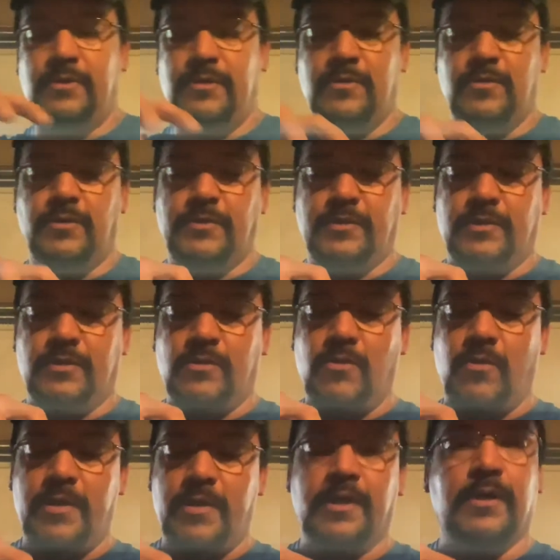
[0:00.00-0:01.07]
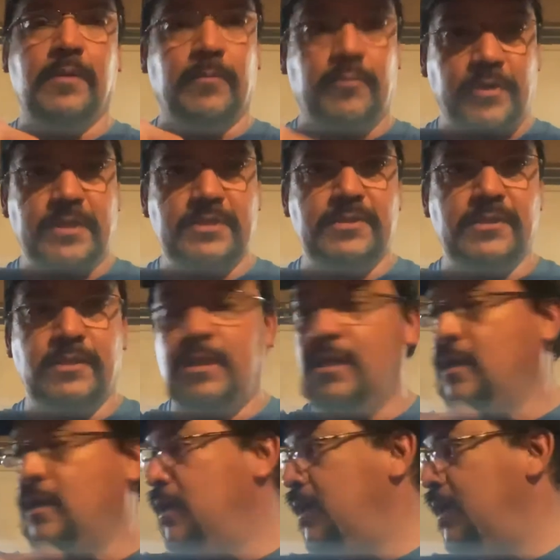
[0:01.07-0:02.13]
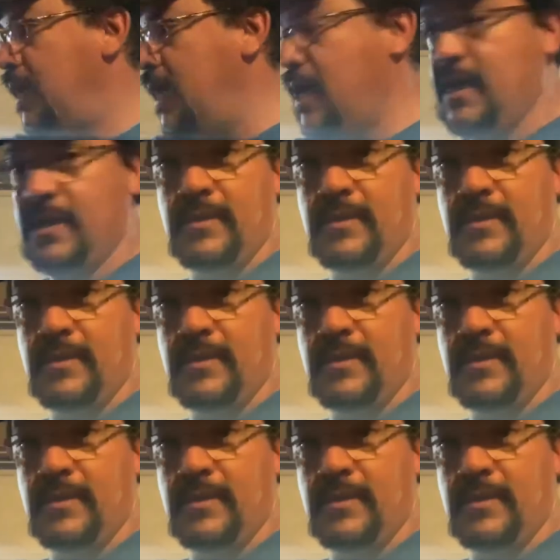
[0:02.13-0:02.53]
you know, you're gonna go ahead and compress it and